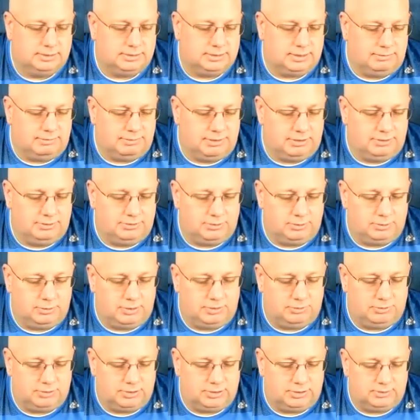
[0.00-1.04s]
70 and
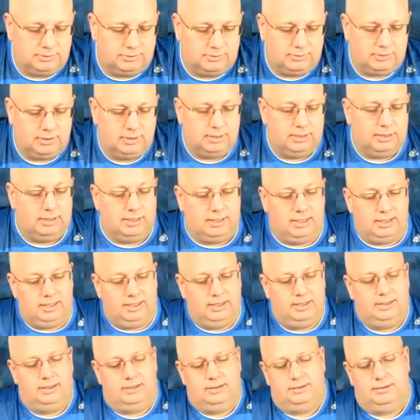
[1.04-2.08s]
200 is.
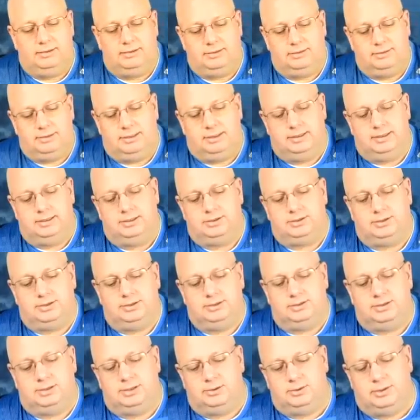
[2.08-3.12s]
And
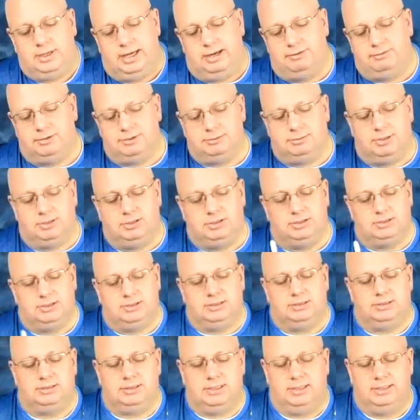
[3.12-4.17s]
additionally so, half as much as
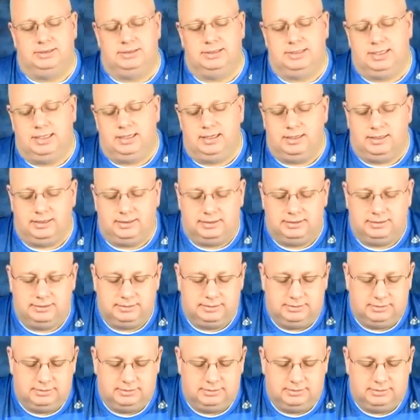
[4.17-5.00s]
this lens again.